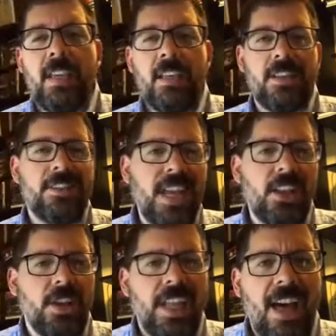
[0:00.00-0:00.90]
So let's take a
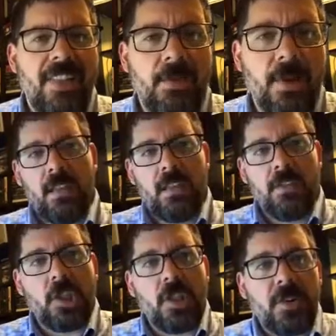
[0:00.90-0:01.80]
look at how that works.
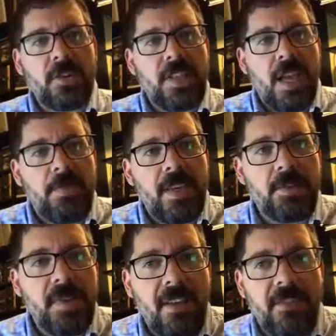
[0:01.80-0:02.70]
So the first step is
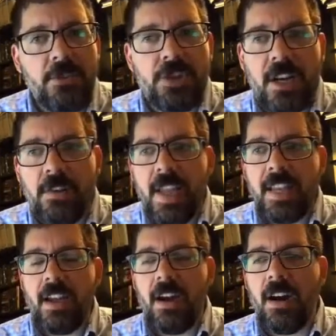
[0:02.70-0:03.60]
we have to
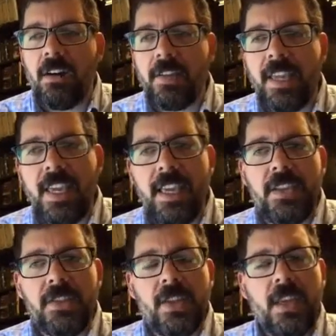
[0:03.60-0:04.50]
generate our
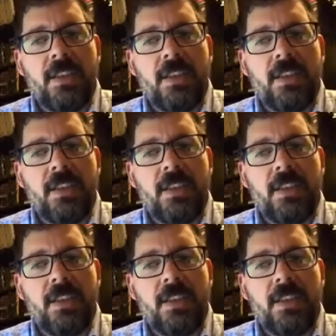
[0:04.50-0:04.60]
keys.